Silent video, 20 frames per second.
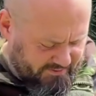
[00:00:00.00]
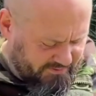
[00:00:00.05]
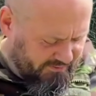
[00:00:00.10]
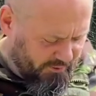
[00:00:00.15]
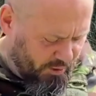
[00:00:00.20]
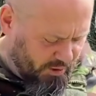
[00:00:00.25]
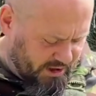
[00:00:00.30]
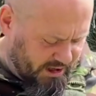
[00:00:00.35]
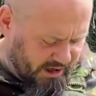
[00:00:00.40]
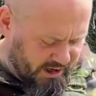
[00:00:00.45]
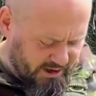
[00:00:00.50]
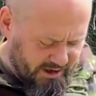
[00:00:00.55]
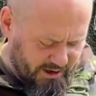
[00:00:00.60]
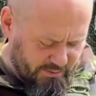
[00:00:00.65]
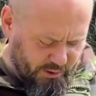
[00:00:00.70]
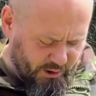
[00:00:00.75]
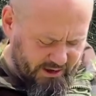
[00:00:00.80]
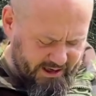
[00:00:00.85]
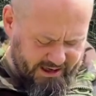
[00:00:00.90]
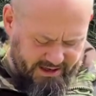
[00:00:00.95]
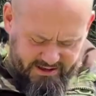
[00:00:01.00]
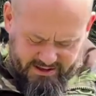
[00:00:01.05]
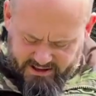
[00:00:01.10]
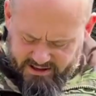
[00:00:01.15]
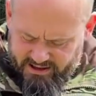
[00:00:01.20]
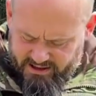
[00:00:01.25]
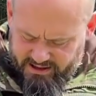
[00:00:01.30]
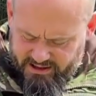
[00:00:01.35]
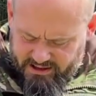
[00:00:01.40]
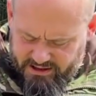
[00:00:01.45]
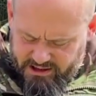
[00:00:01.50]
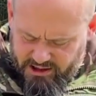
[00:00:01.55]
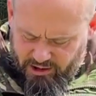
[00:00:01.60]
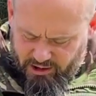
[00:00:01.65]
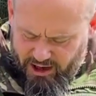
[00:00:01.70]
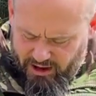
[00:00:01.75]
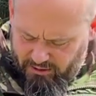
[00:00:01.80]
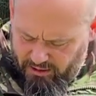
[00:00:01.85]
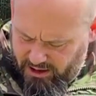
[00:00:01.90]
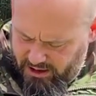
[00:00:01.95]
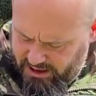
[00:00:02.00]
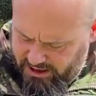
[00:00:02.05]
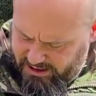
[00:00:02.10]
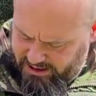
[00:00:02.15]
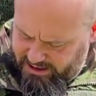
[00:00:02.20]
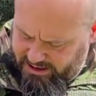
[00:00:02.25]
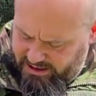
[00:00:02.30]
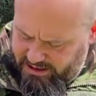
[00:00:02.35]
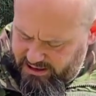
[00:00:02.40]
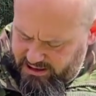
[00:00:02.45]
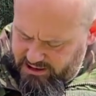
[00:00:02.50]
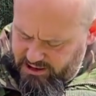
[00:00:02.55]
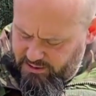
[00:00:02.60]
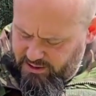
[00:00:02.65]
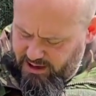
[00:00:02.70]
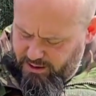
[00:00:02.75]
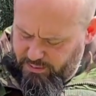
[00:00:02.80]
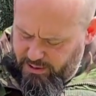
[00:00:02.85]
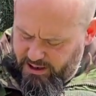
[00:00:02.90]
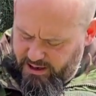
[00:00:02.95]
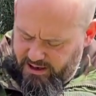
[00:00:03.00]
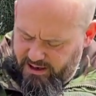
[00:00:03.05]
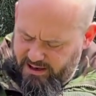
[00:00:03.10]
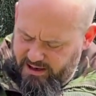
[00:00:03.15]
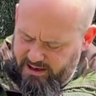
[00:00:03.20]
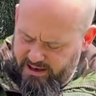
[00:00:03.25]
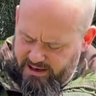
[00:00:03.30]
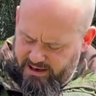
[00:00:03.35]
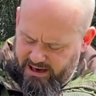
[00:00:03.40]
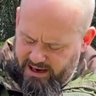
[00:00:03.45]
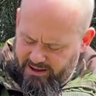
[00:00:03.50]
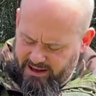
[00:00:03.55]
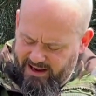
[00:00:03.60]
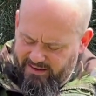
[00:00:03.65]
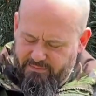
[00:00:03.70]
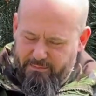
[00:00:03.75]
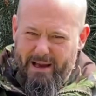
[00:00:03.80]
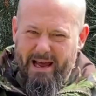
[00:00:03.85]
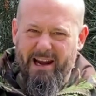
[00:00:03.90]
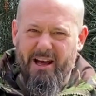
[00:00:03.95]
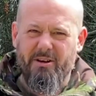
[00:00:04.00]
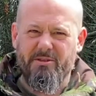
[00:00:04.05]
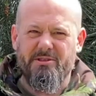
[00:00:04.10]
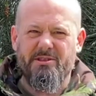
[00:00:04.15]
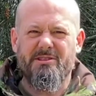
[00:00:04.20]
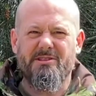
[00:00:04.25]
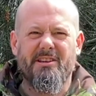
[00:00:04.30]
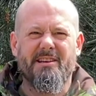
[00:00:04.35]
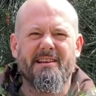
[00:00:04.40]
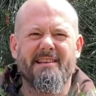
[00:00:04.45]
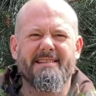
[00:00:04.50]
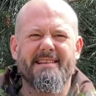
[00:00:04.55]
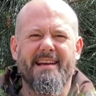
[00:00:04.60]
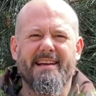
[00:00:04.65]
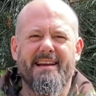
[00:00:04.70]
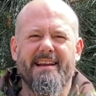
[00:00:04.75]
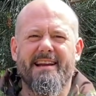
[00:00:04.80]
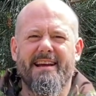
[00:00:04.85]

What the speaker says: 4 cargo pockets, 2 lower, 2 upper, and they have bellows, so they can take an